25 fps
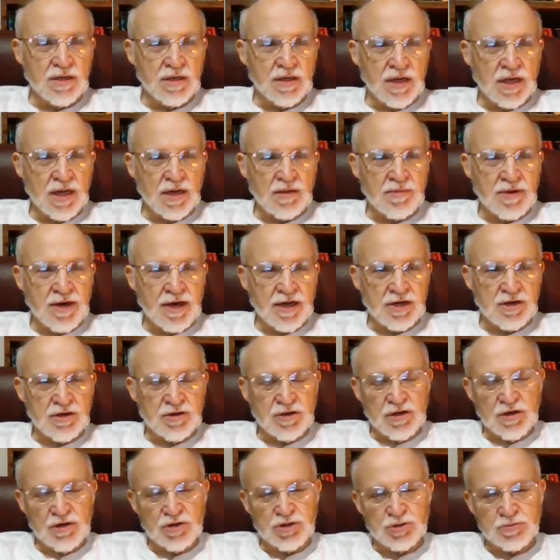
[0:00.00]
Anybody who
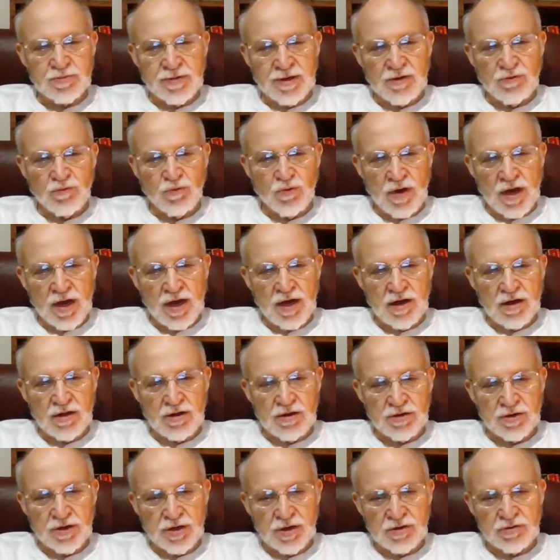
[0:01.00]
knows me
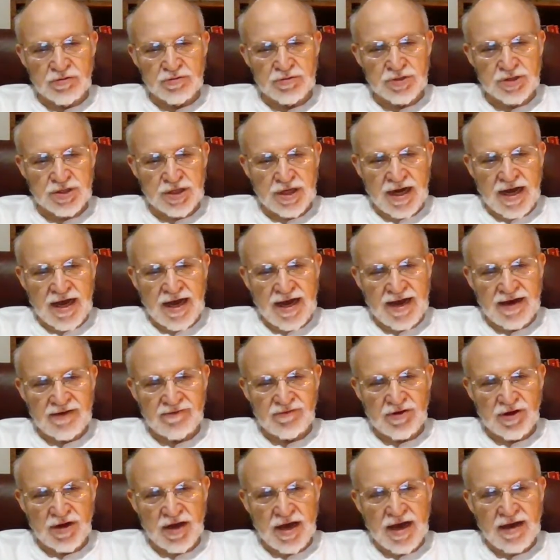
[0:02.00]
well knows that I have
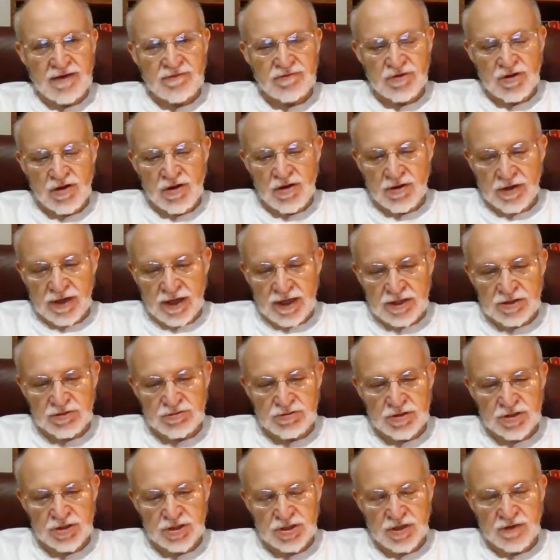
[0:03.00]
a lifelong
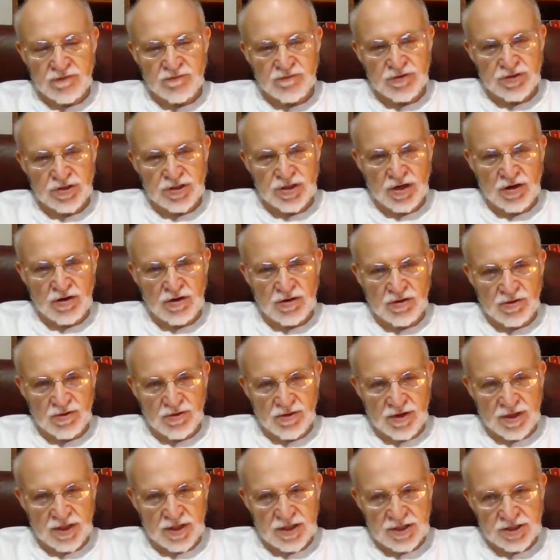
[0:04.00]
interest in fraternal
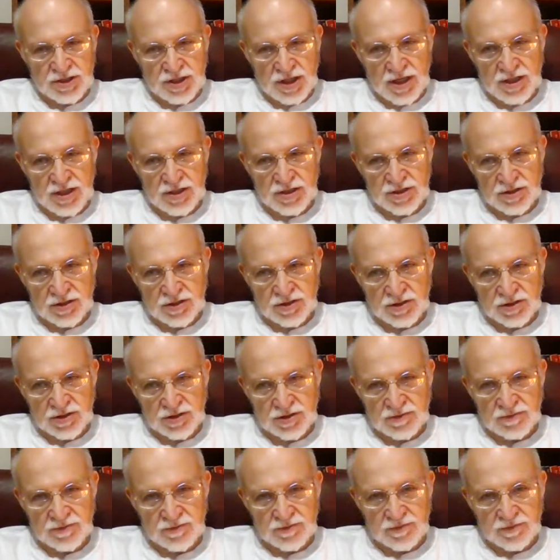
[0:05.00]
organizations.